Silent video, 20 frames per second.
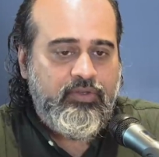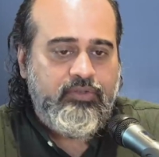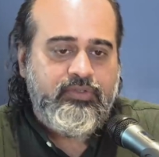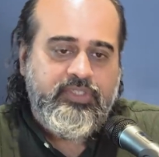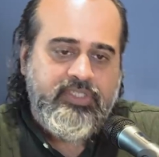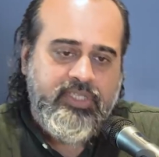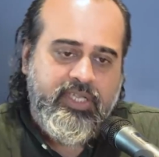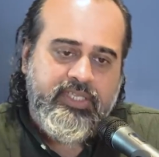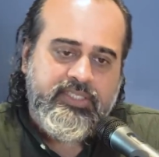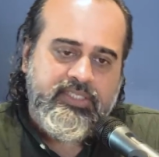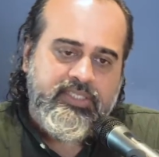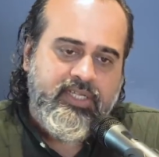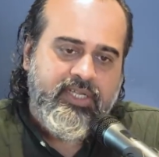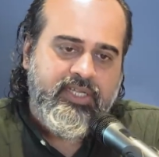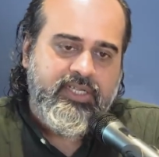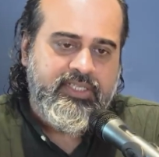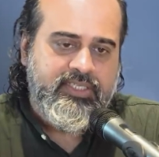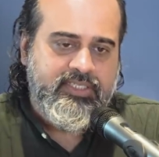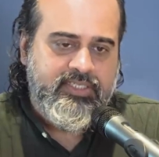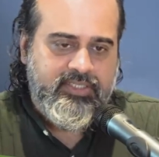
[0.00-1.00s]
to change
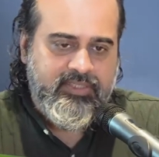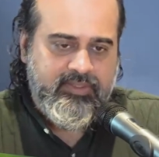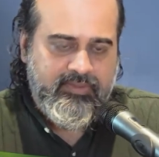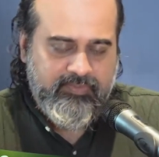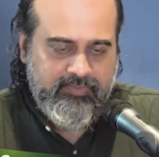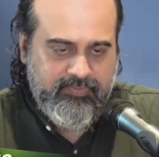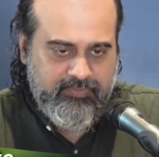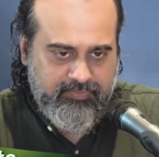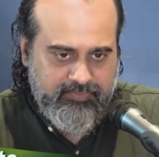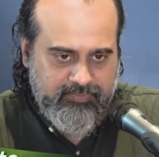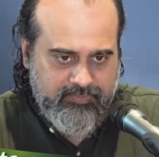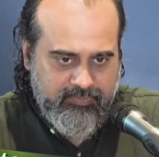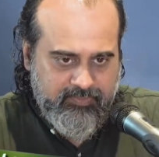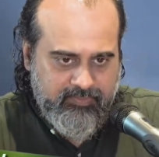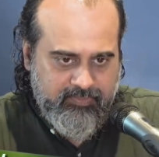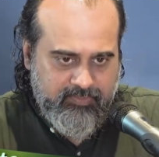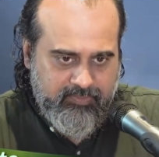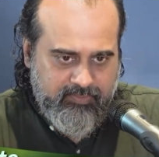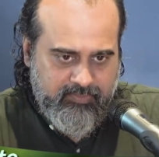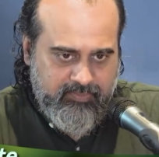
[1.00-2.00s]
the culture.
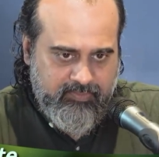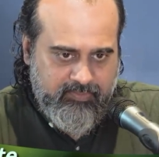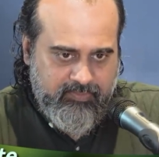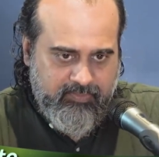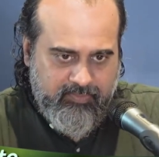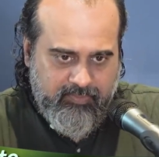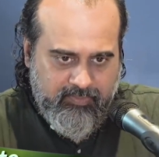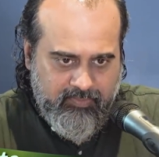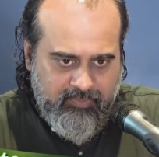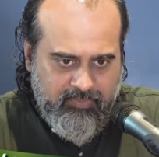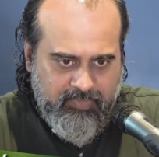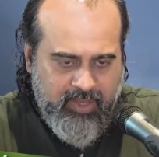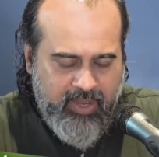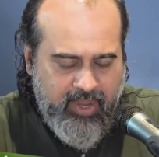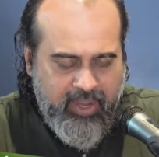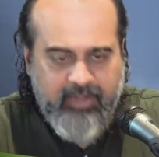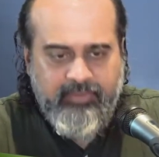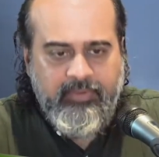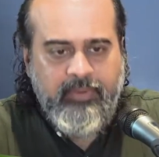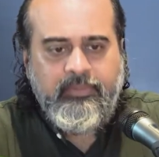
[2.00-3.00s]
And
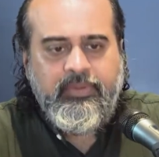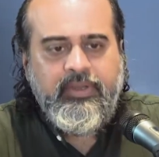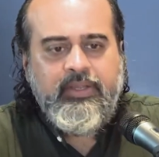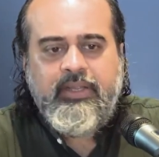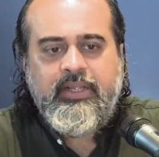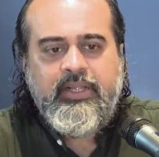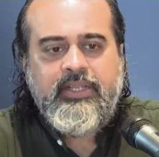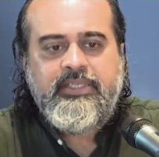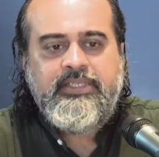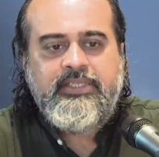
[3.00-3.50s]
remember,